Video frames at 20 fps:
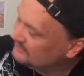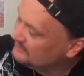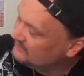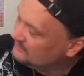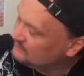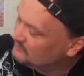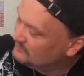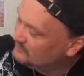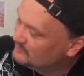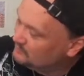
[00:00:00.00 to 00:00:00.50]

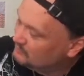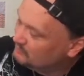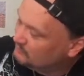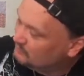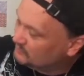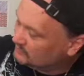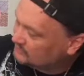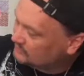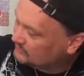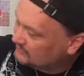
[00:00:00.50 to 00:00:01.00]
and then I made
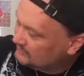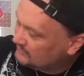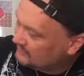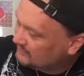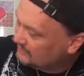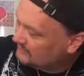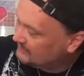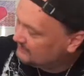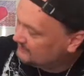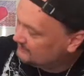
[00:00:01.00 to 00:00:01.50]
him
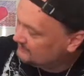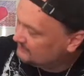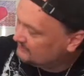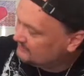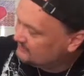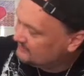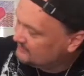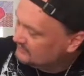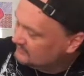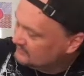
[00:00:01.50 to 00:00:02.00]

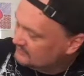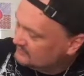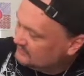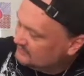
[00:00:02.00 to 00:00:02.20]
muscle-like, and